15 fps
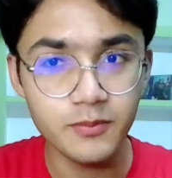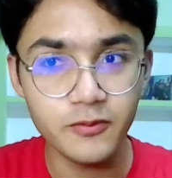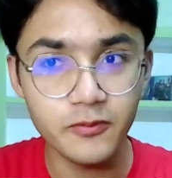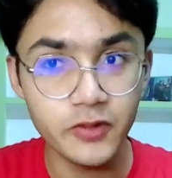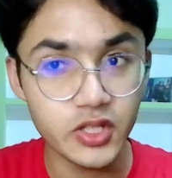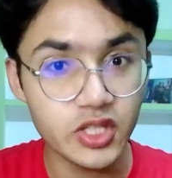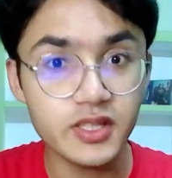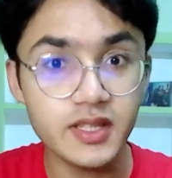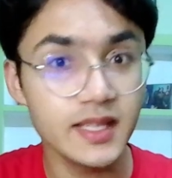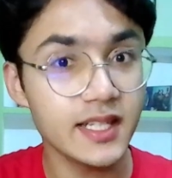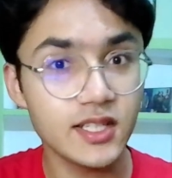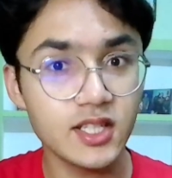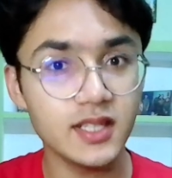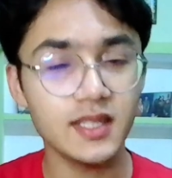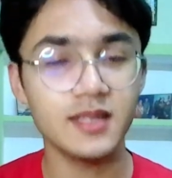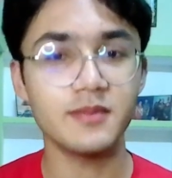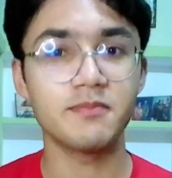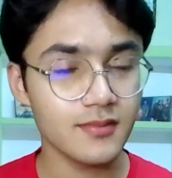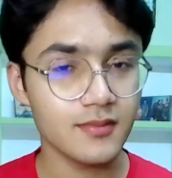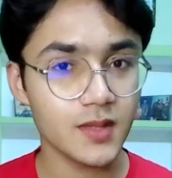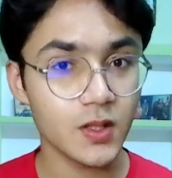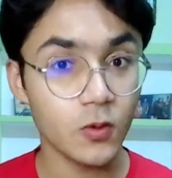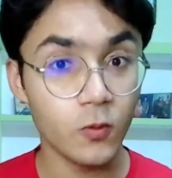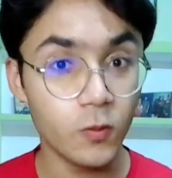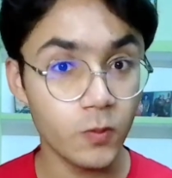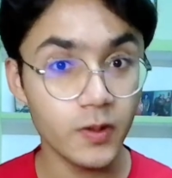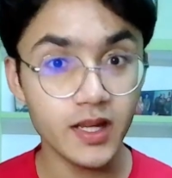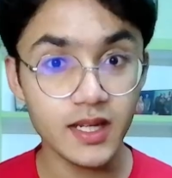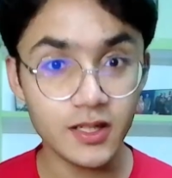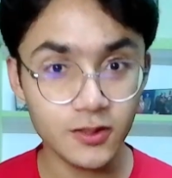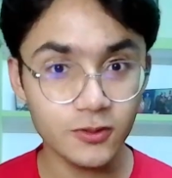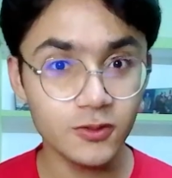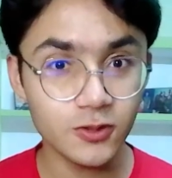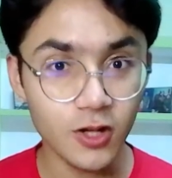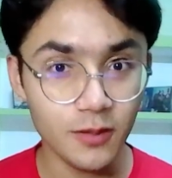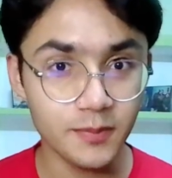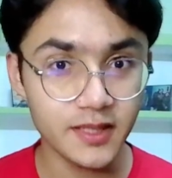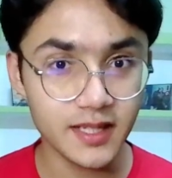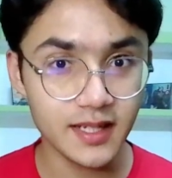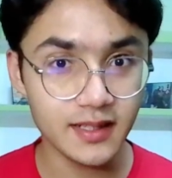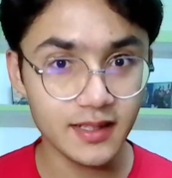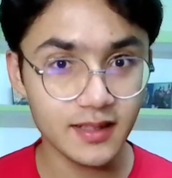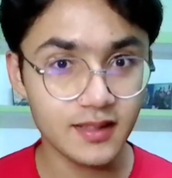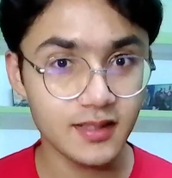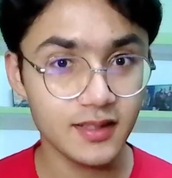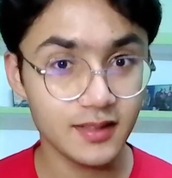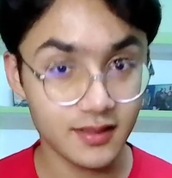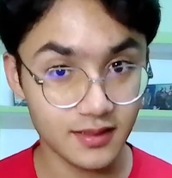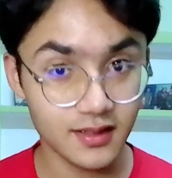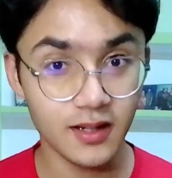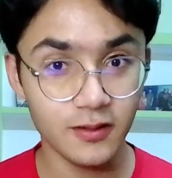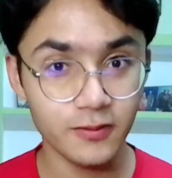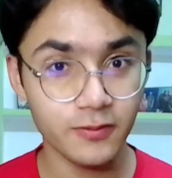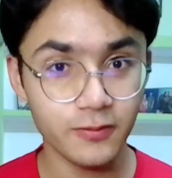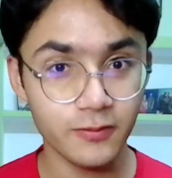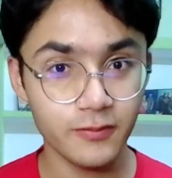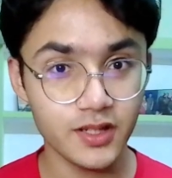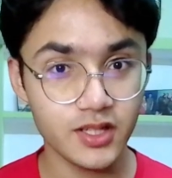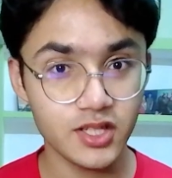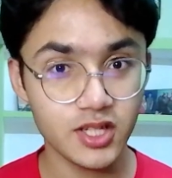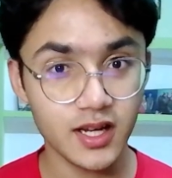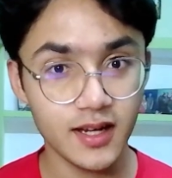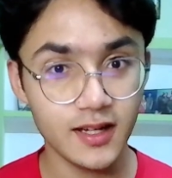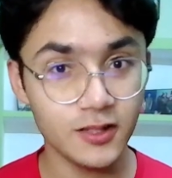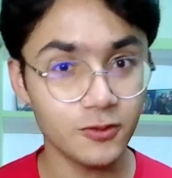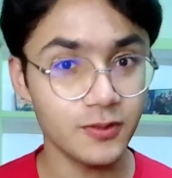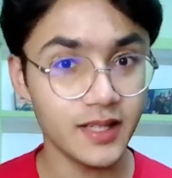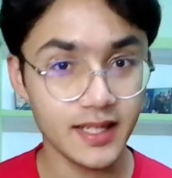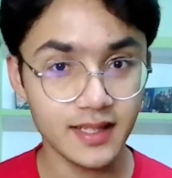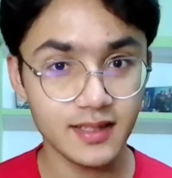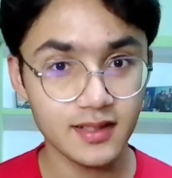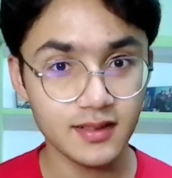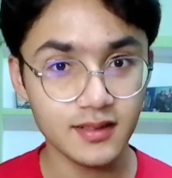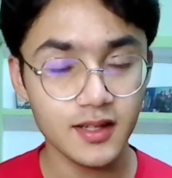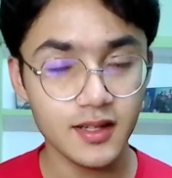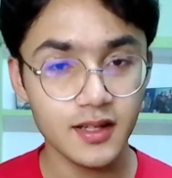which is literally way too complicated stuff, which I'll do later.